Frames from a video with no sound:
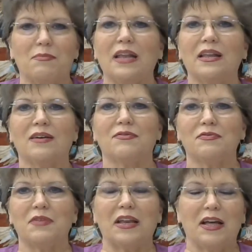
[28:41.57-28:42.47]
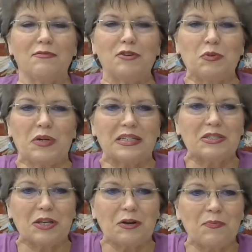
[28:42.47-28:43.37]
I love doing it.
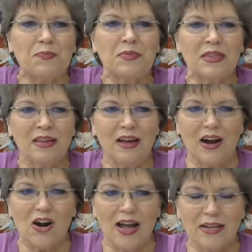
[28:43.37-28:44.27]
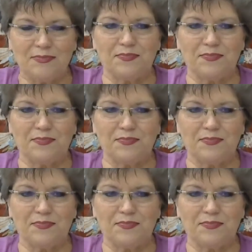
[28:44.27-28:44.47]
So, all right.